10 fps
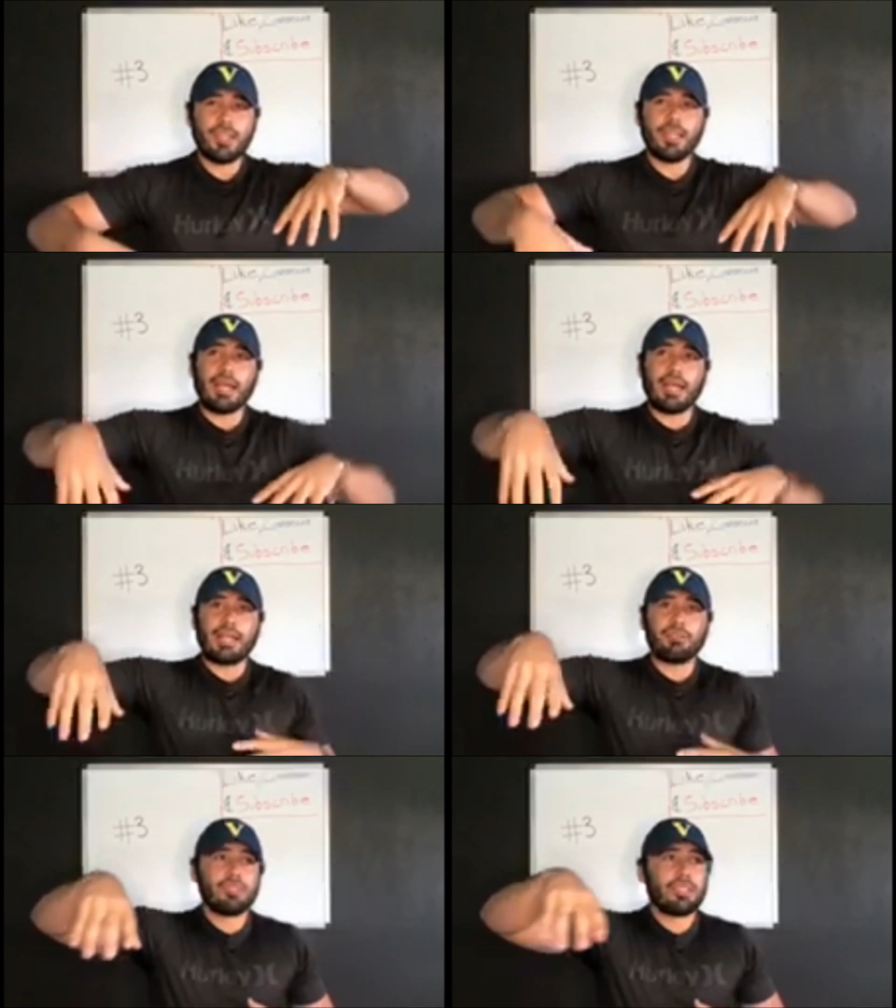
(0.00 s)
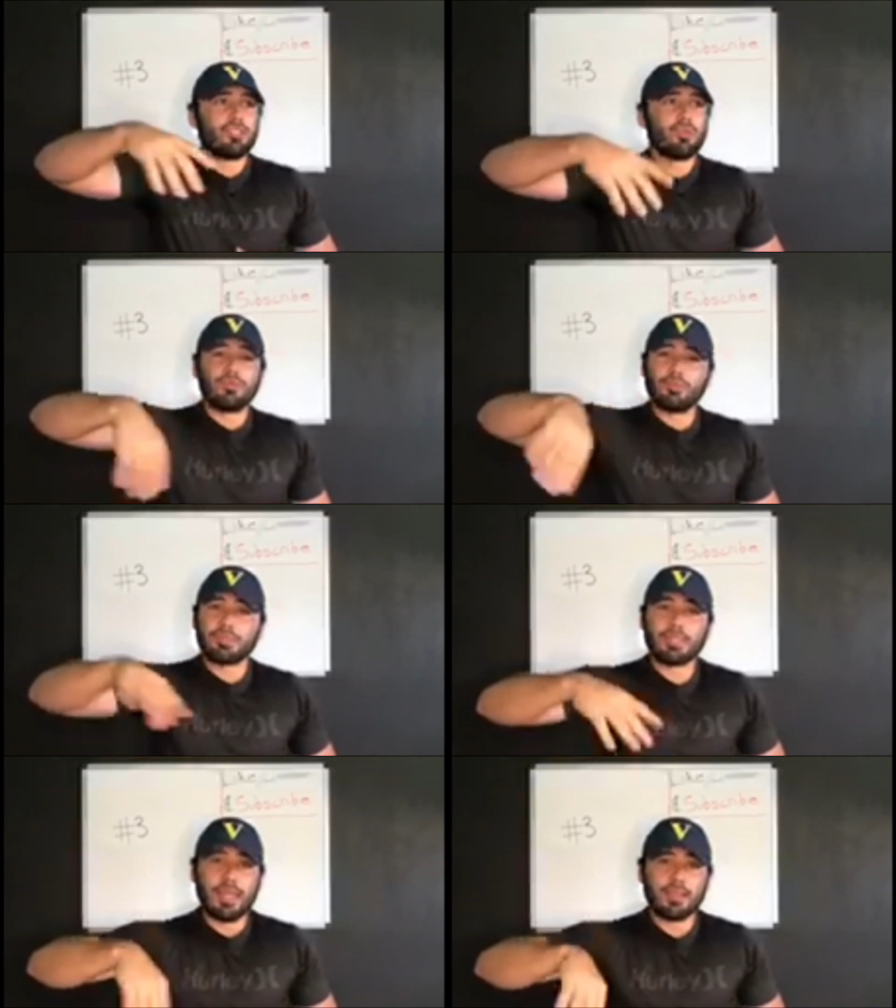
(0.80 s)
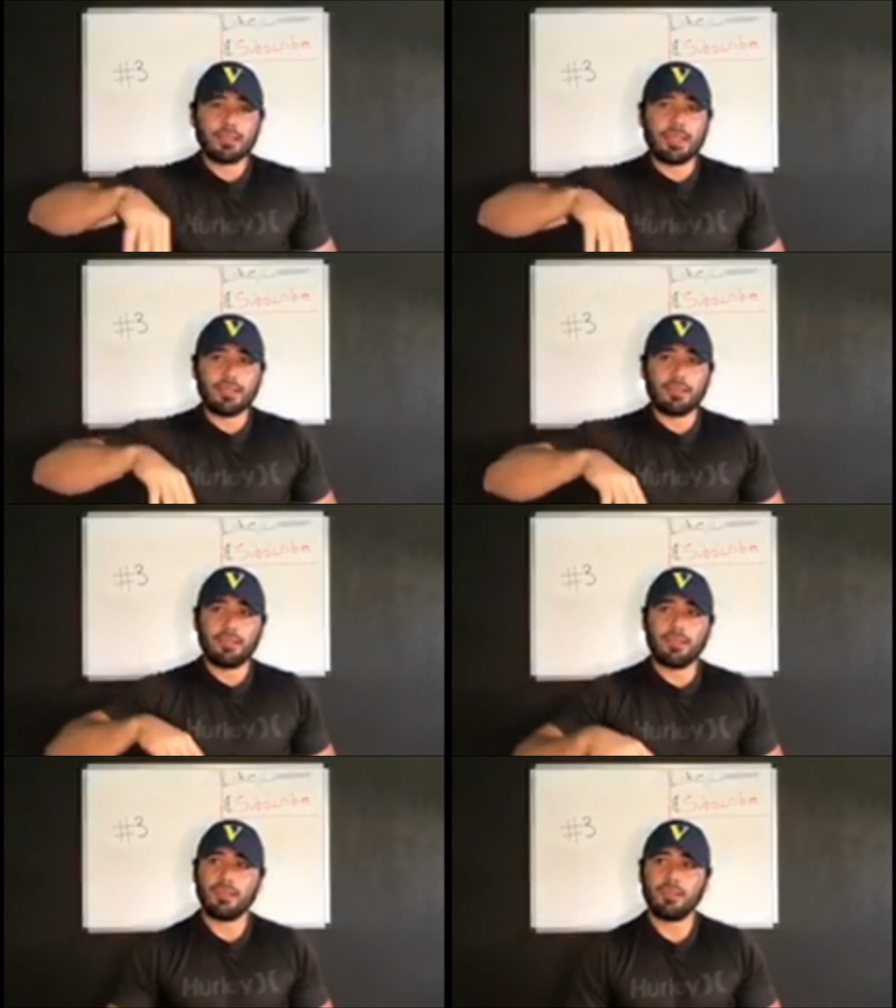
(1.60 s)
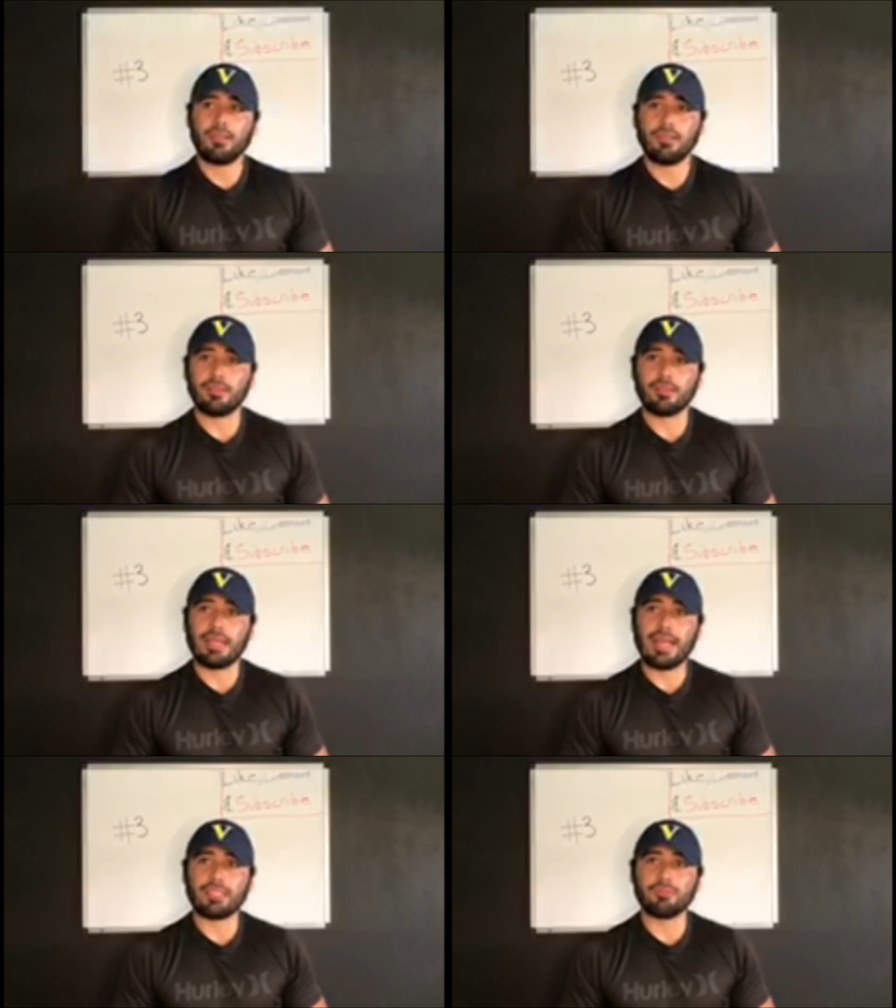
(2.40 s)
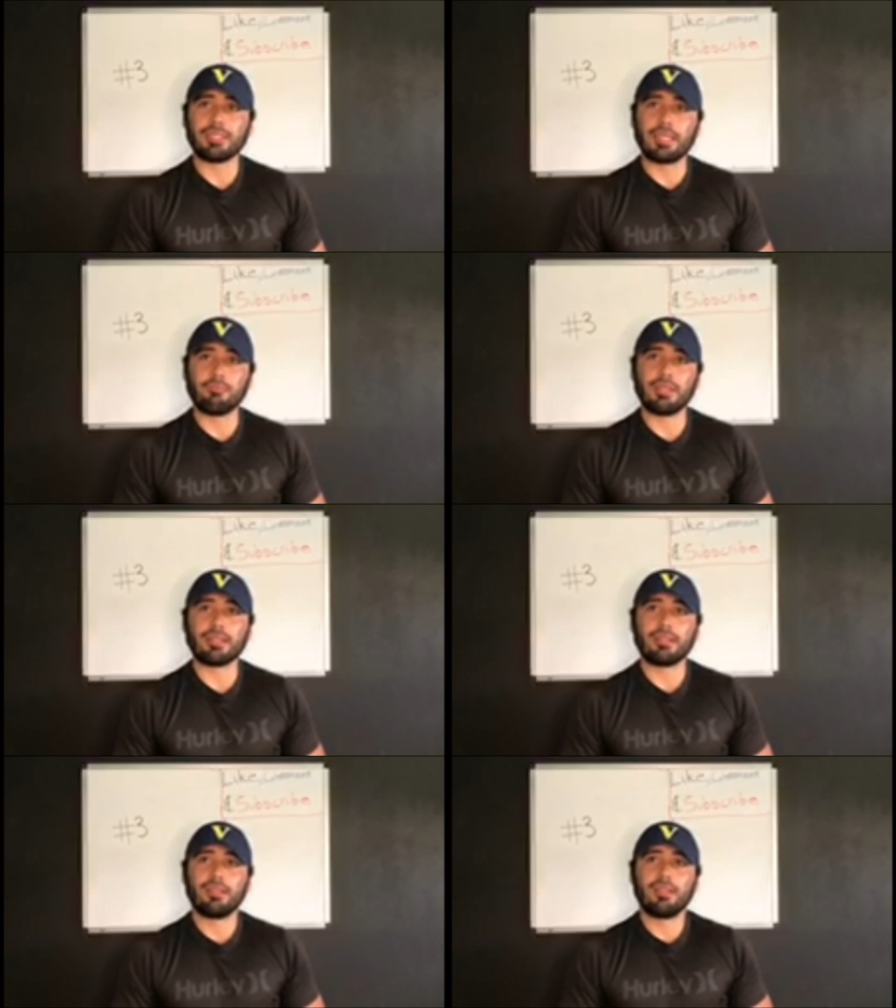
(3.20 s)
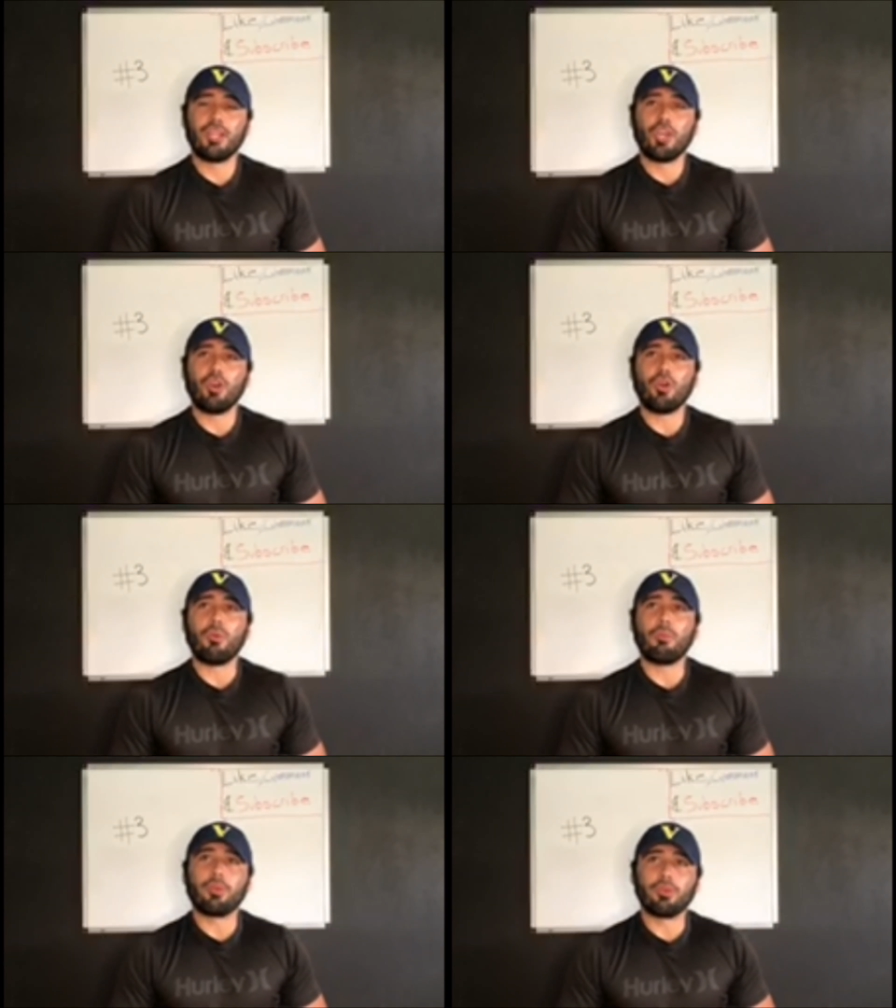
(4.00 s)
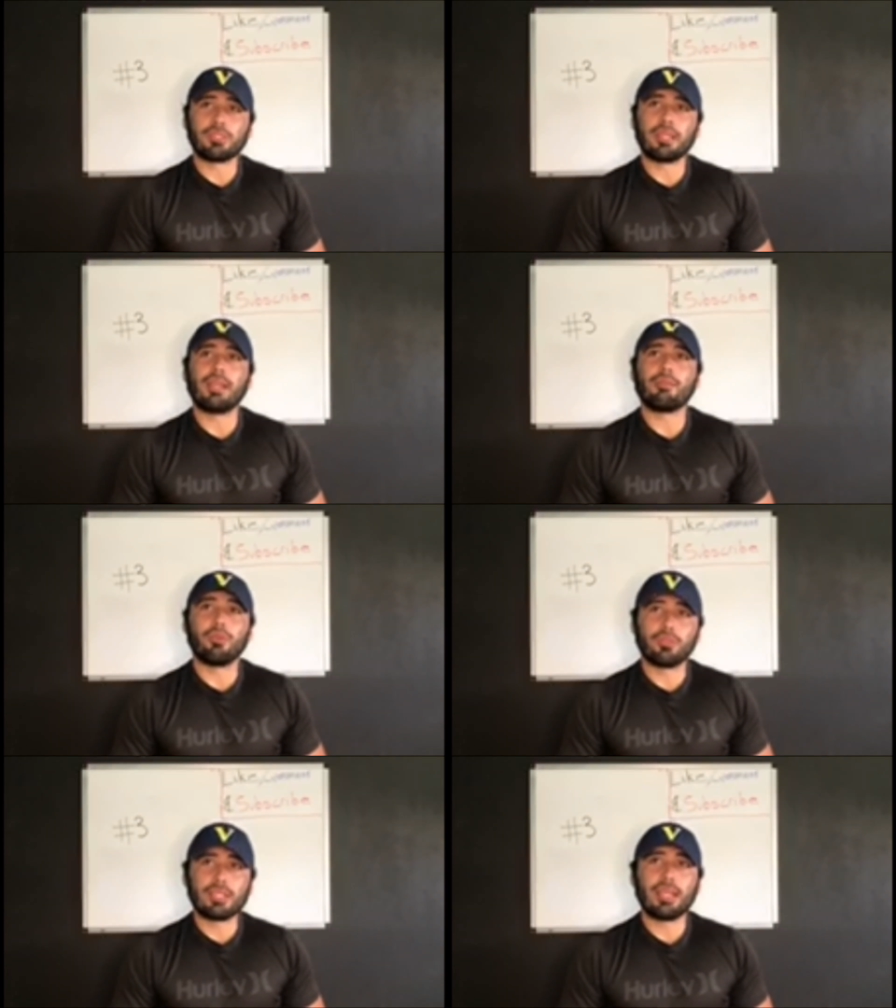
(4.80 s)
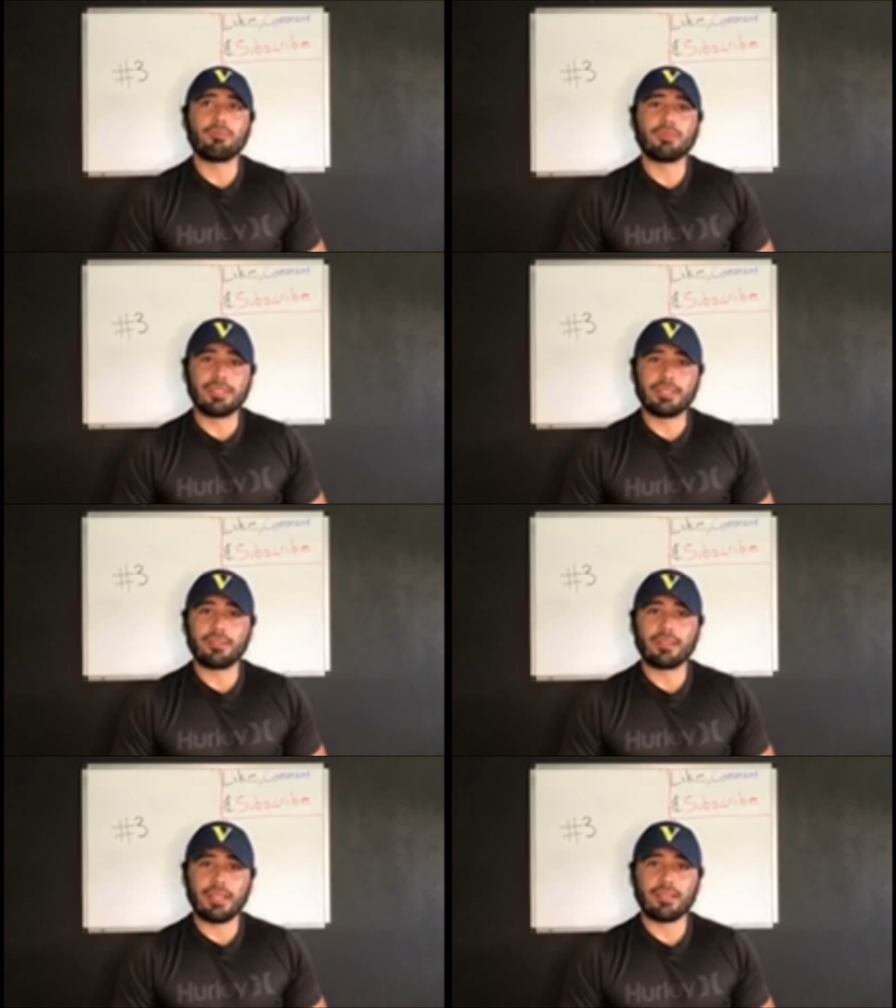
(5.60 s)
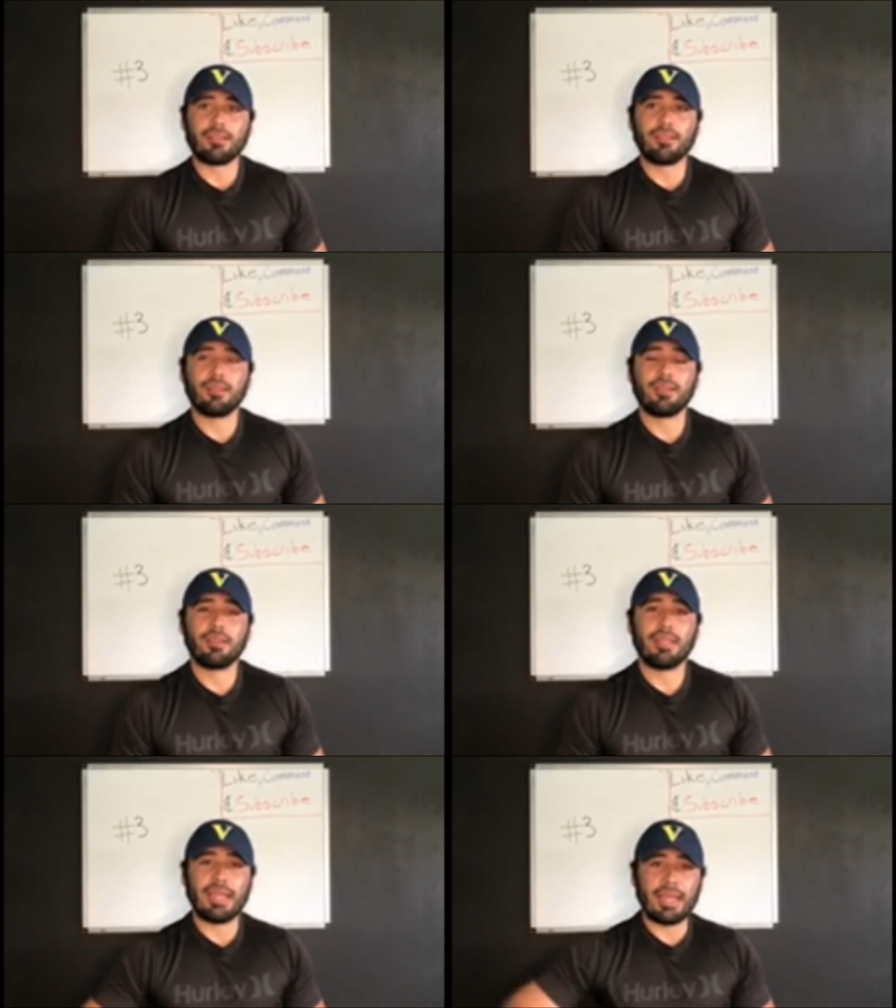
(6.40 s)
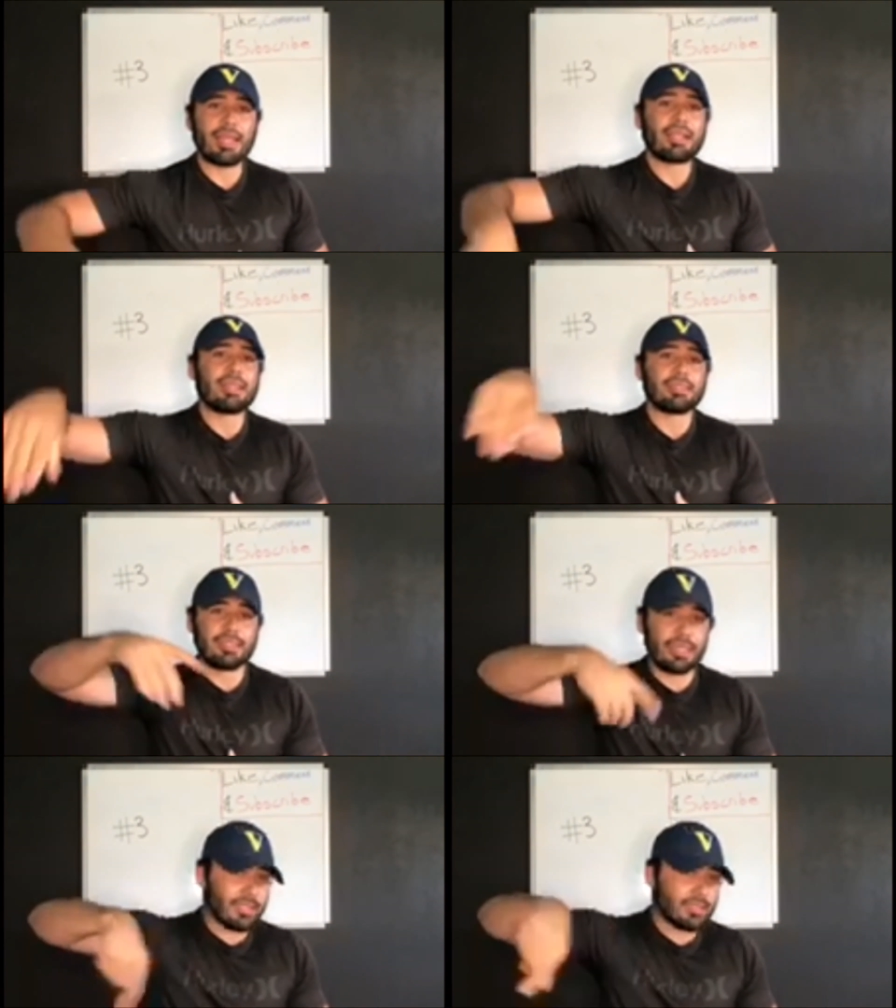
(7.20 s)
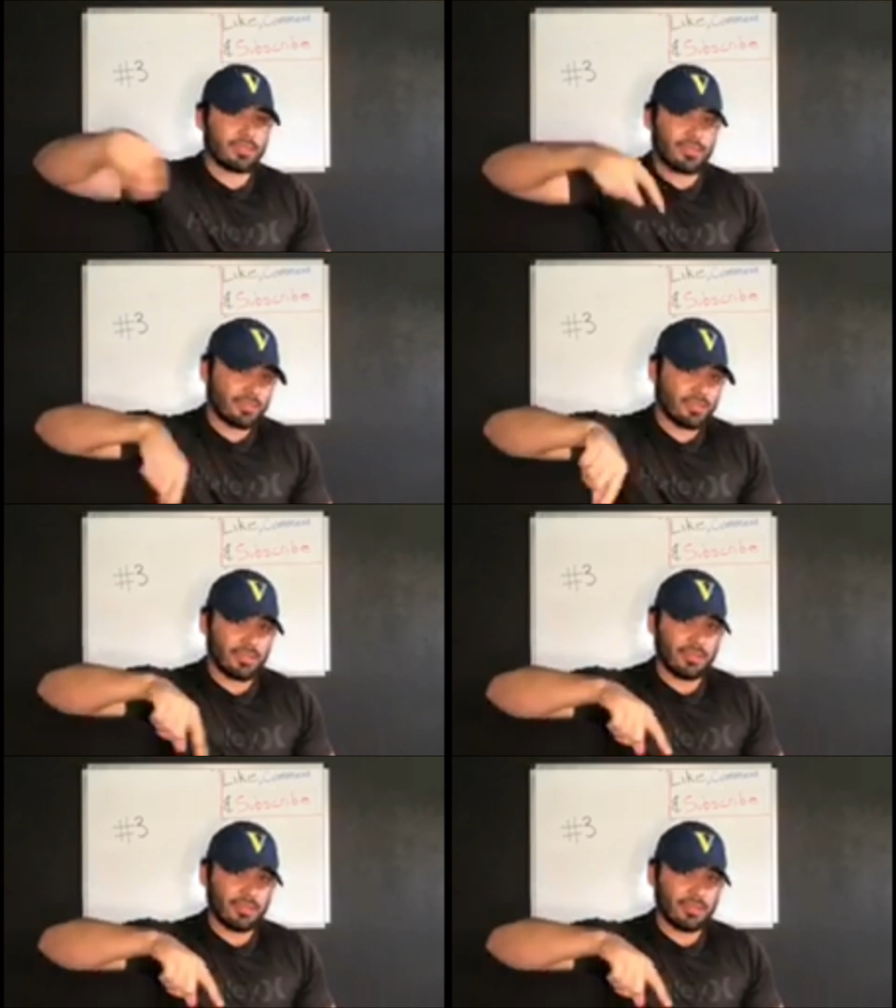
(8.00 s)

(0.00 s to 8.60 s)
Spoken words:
I don't think no one from Santa Ana, like, has become like a multi-millionaire, like, and has stayed in this city.